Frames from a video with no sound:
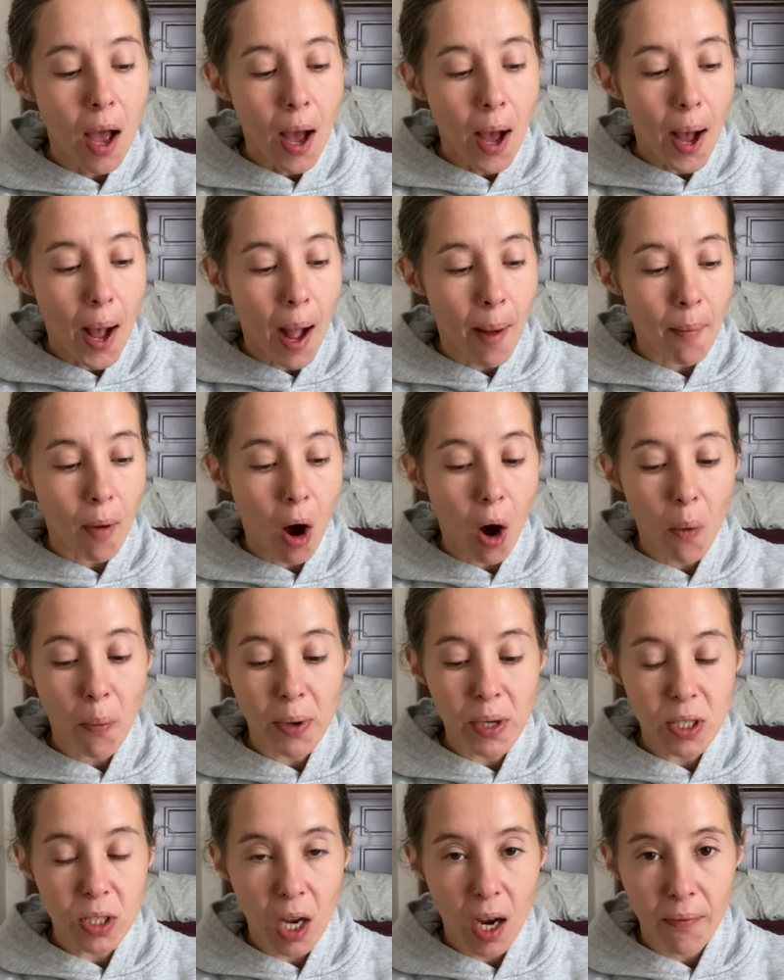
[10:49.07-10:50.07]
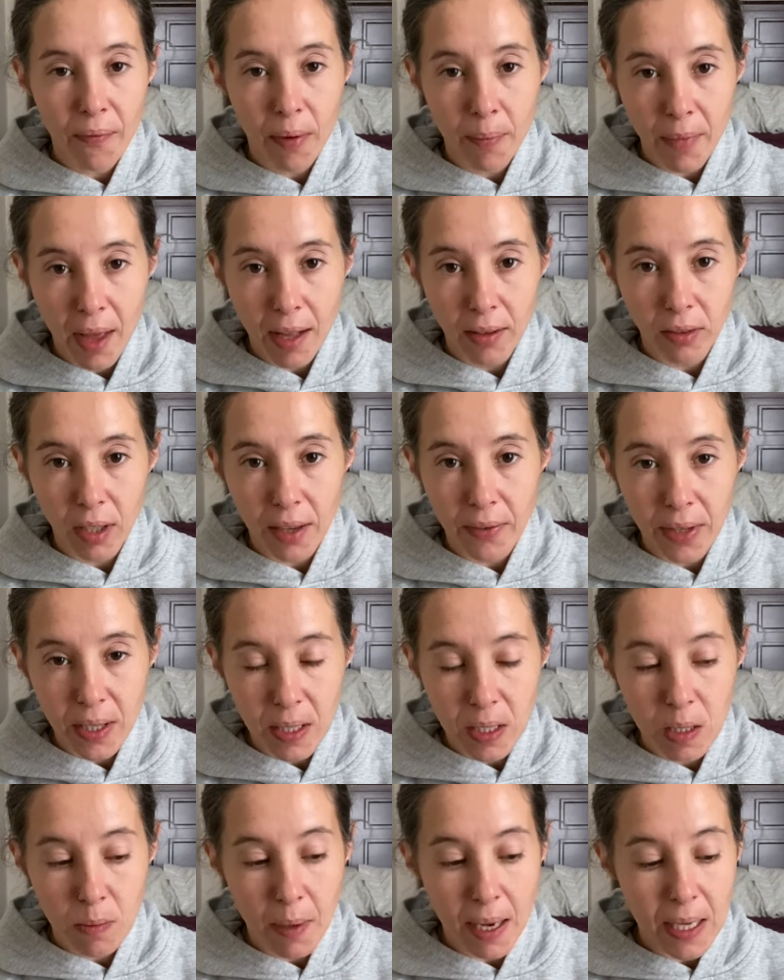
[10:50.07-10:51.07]
Um, always come from that loving
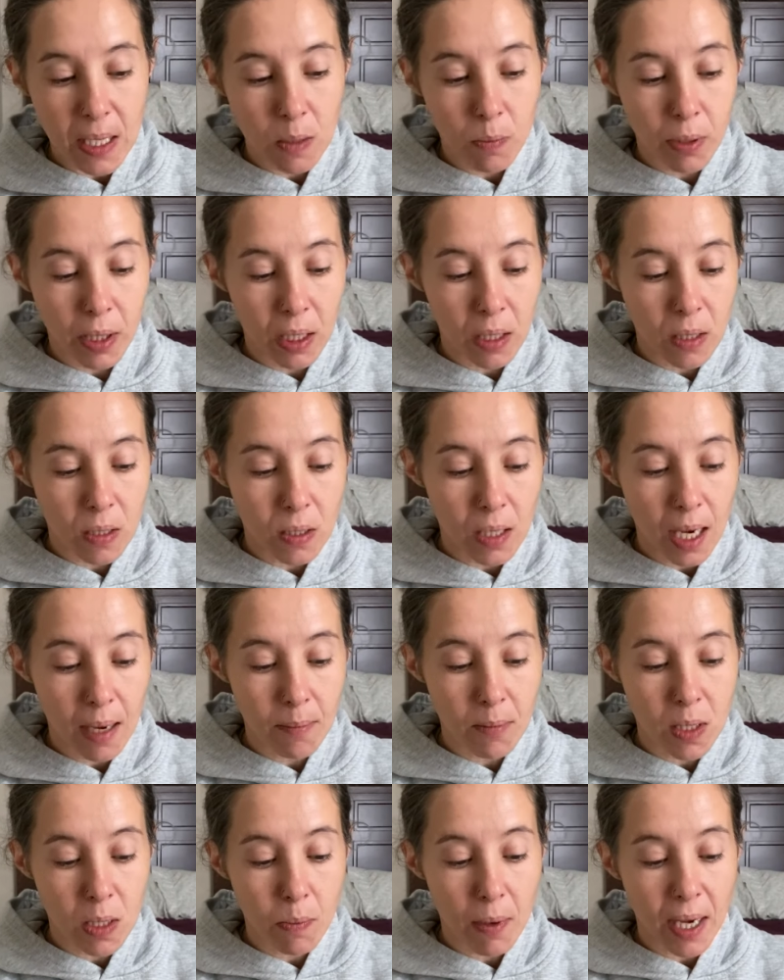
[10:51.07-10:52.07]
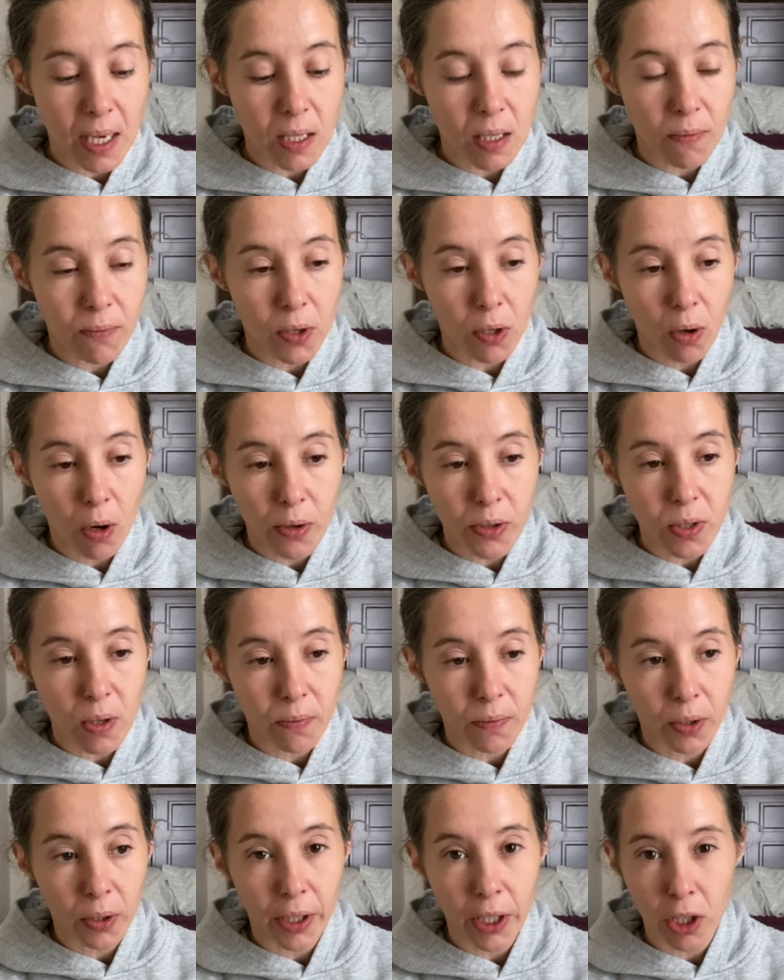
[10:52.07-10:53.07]
space. But in the same space, if you also
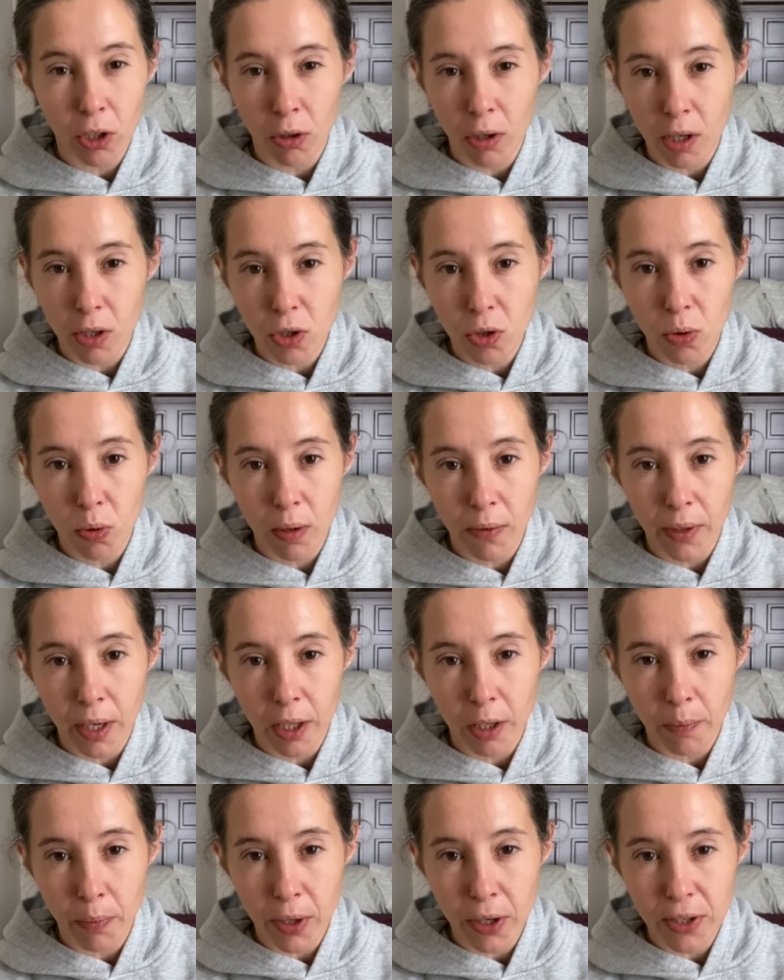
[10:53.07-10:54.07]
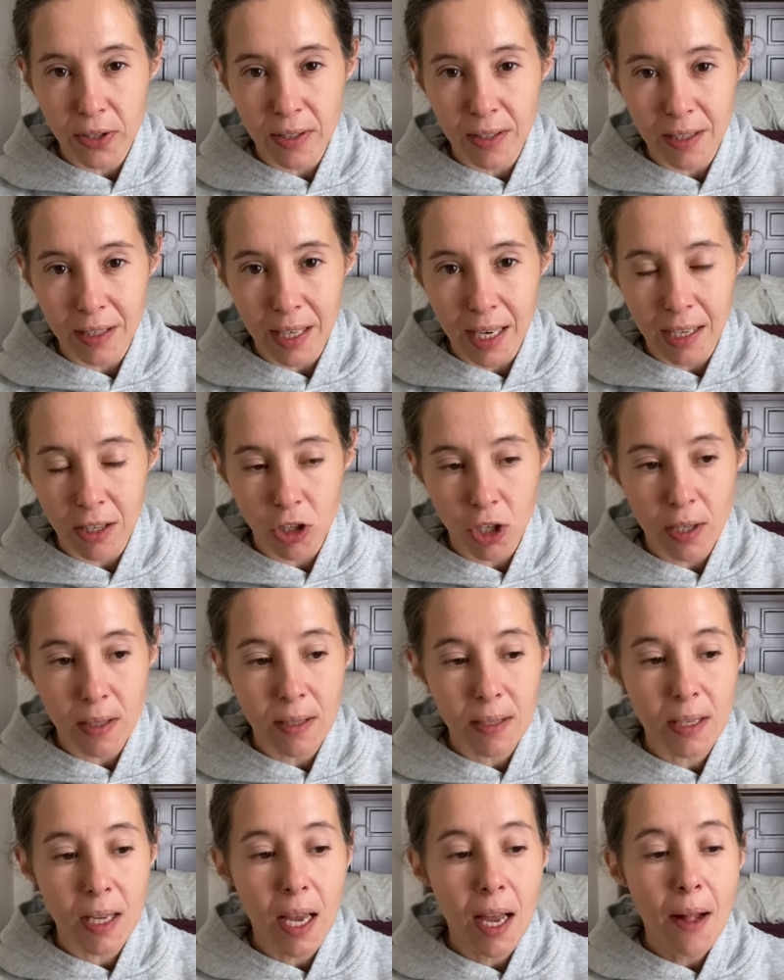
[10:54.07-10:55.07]
feel like you're not sure of another person's
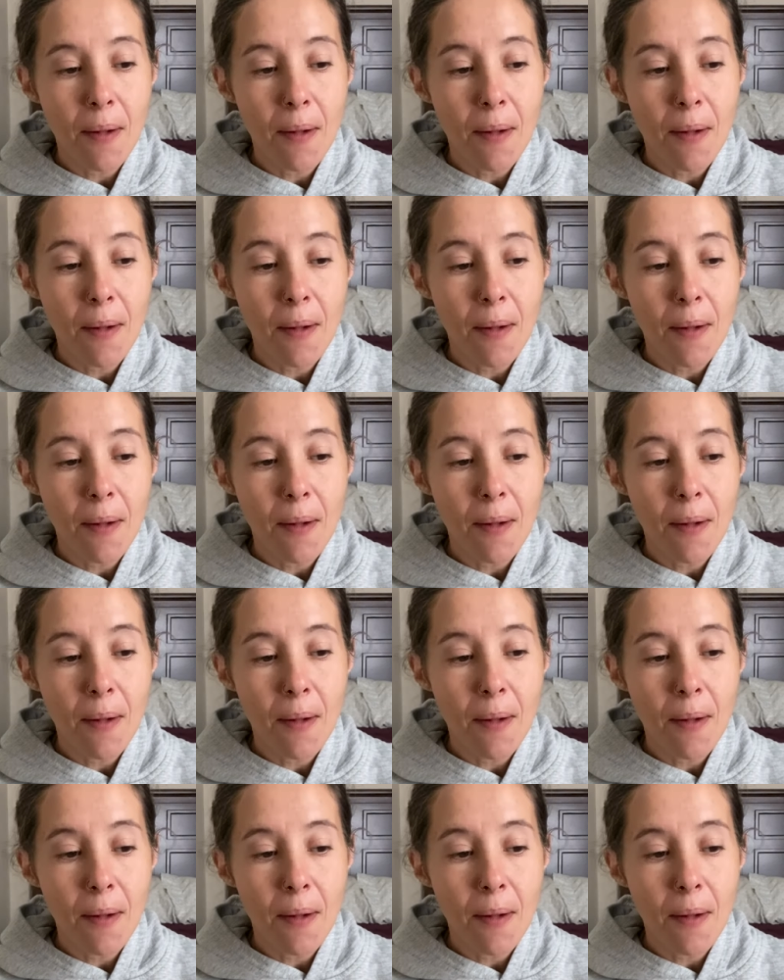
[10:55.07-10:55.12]
intentions,